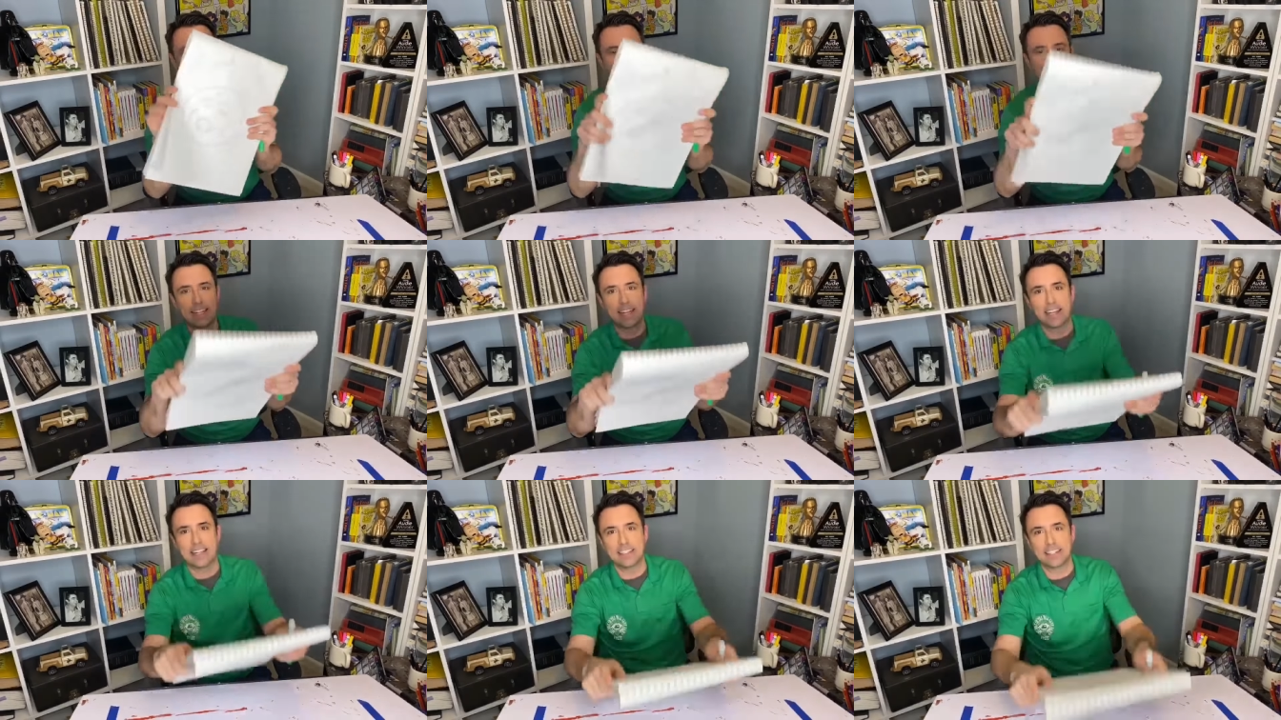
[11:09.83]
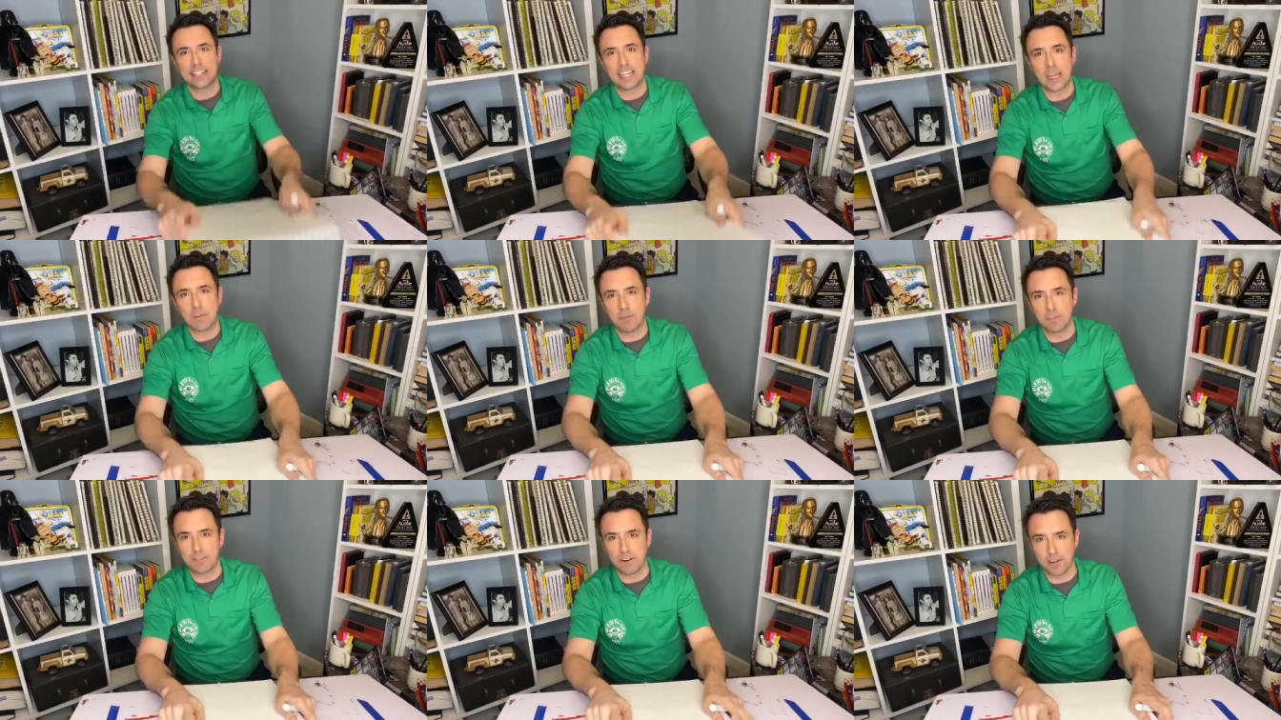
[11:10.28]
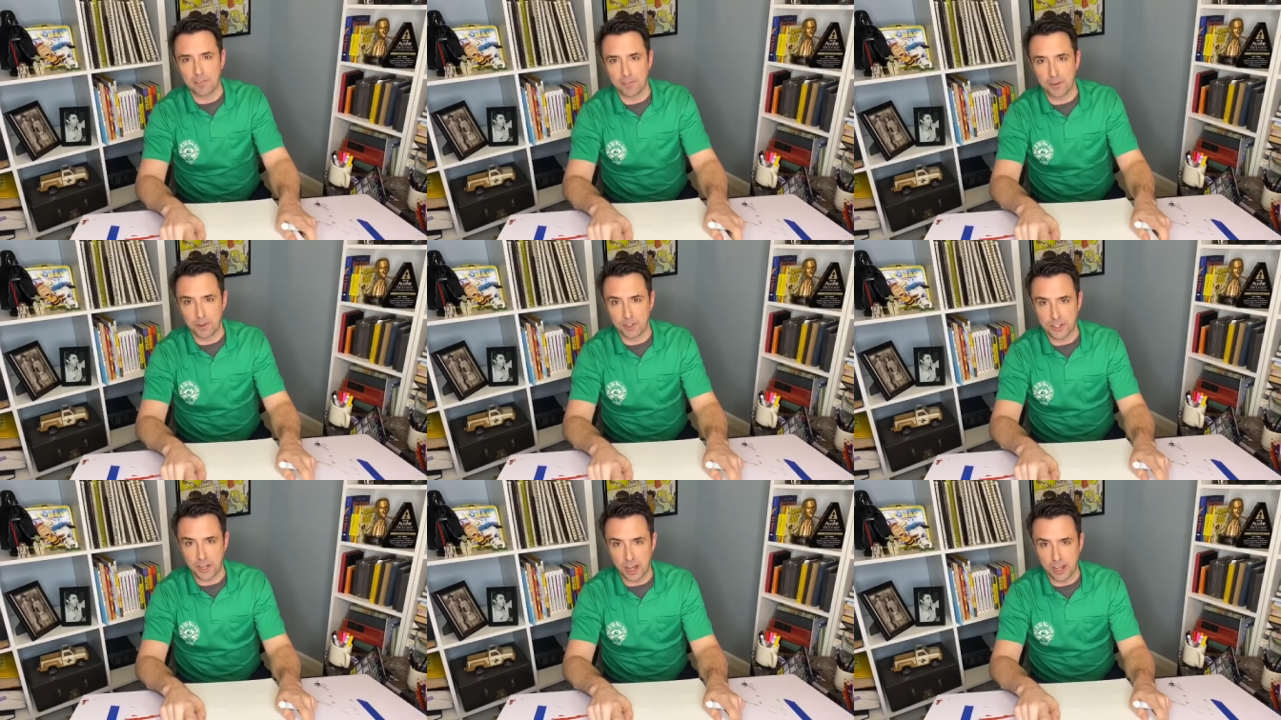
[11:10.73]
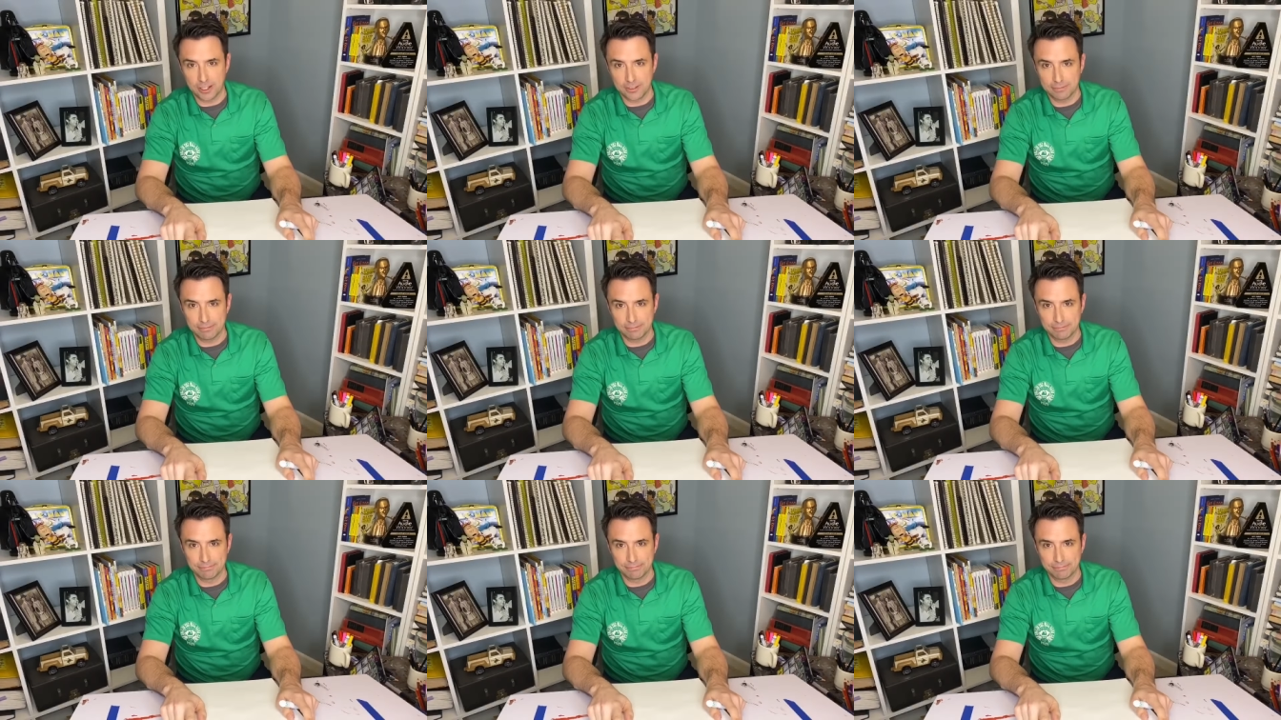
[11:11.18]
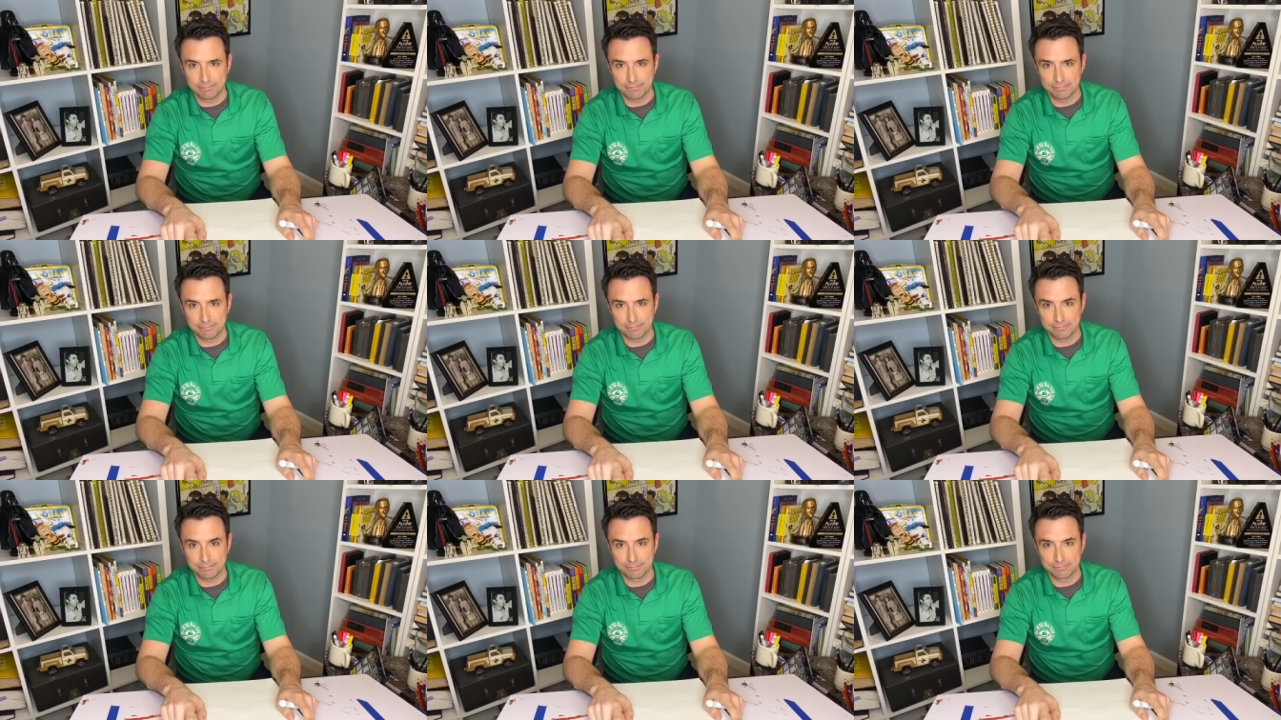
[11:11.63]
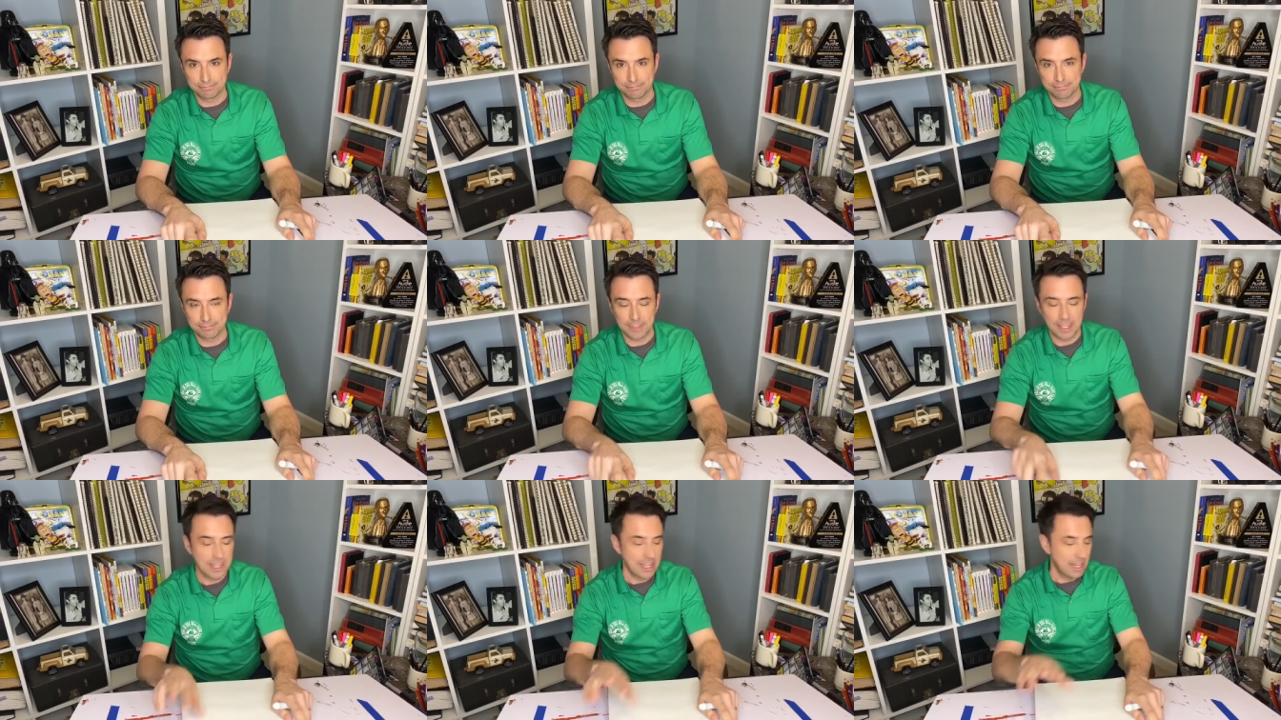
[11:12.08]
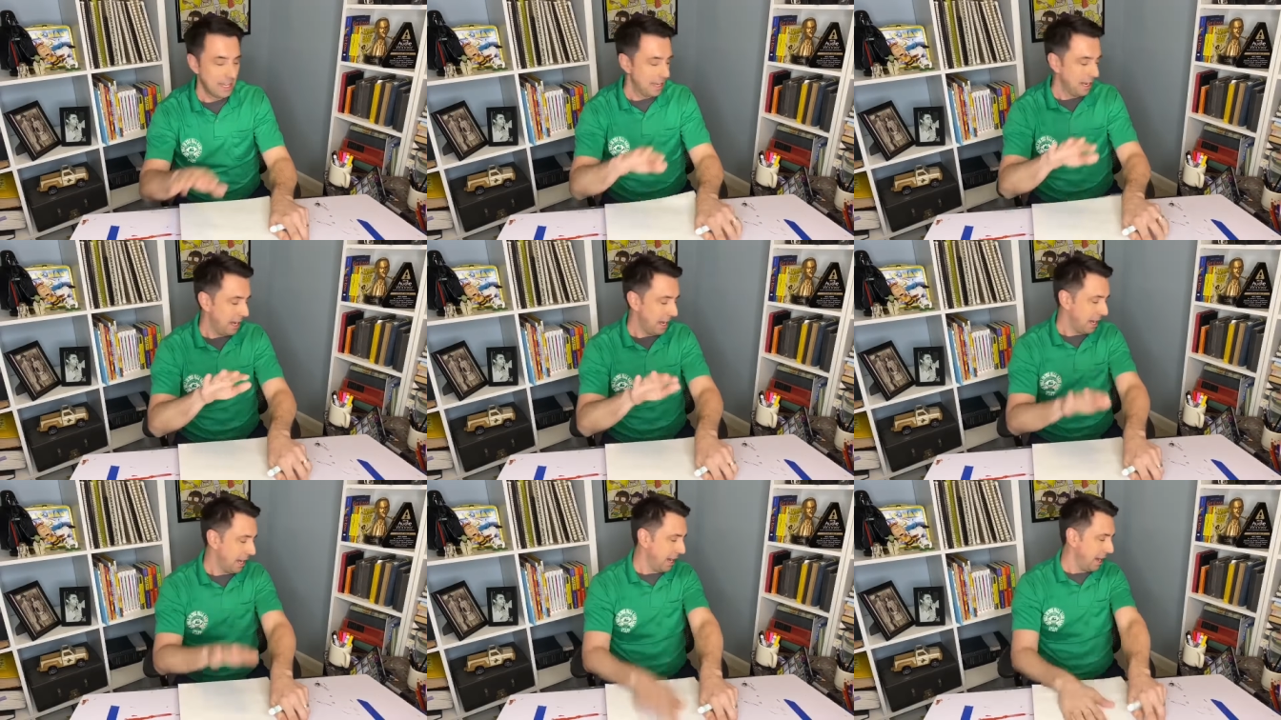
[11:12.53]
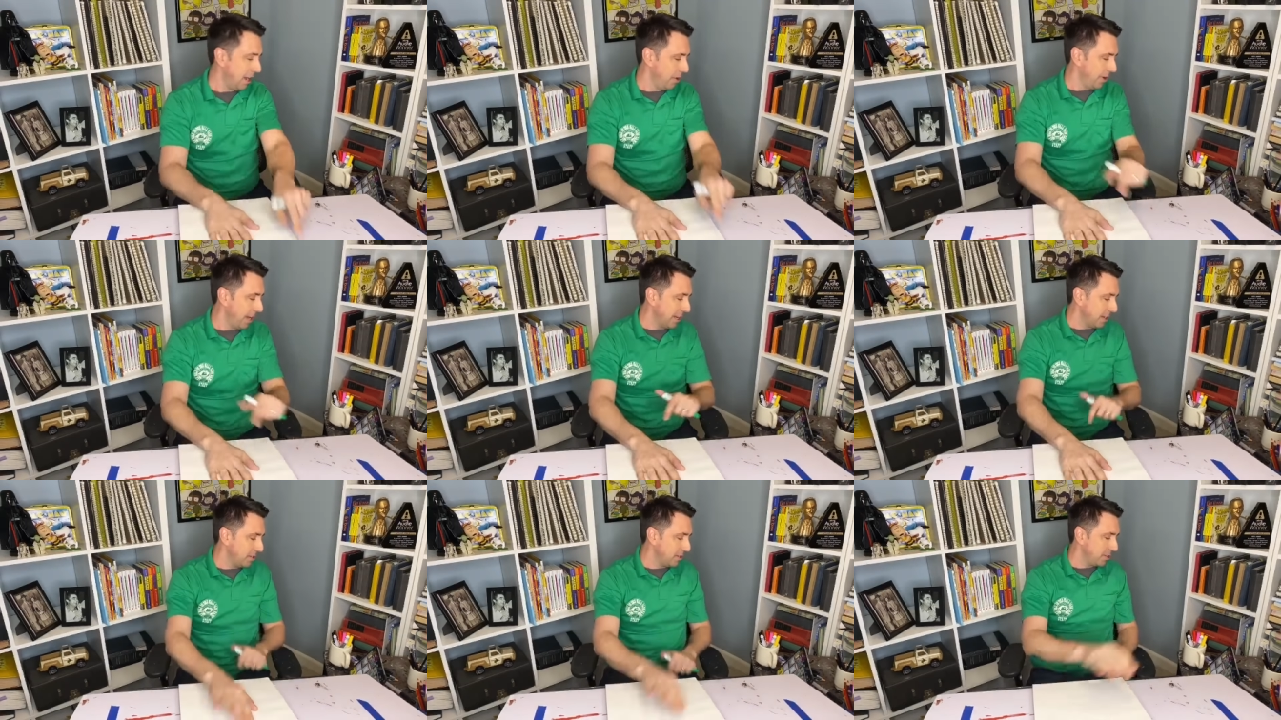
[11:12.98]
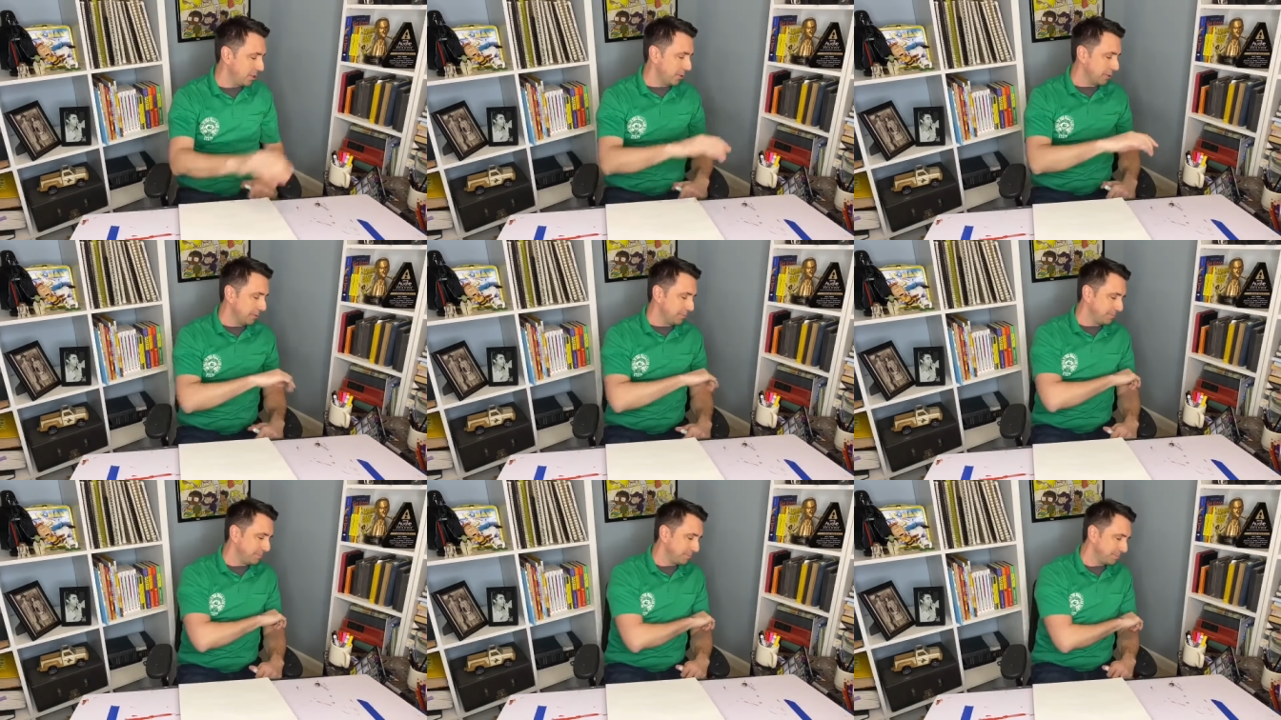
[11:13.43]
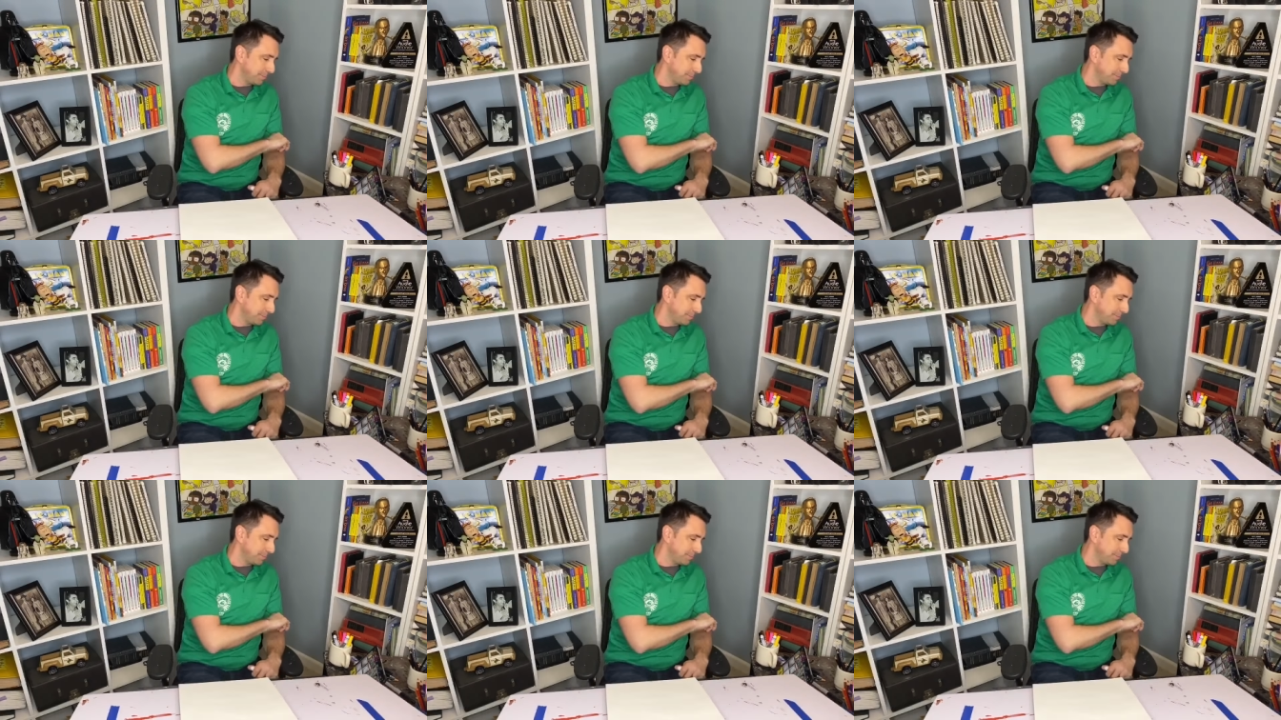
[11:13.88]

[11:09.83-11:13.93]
and that is the name of our first dog. Okay, so